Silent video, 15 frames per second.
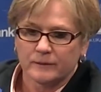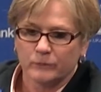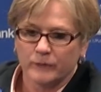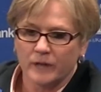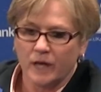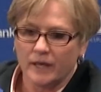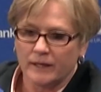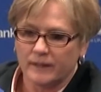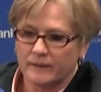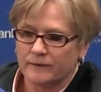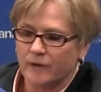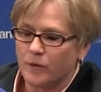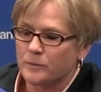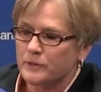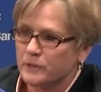we got, get
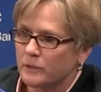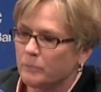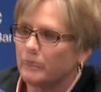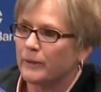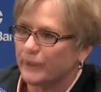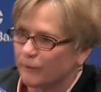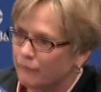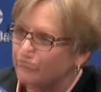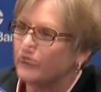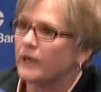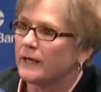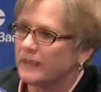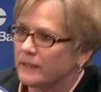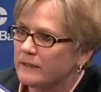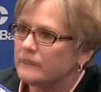the opportunity to play on
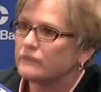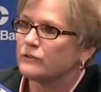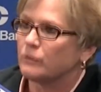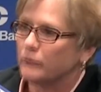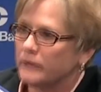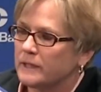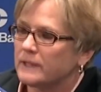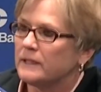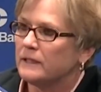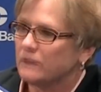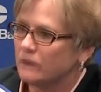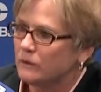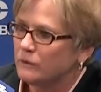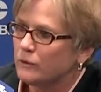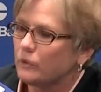Friday, so we can
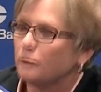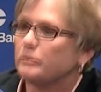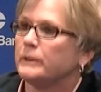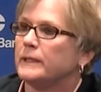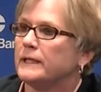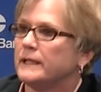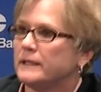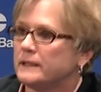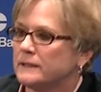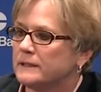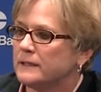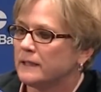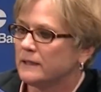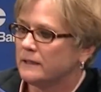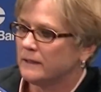heal a little bit, and,
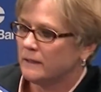uh,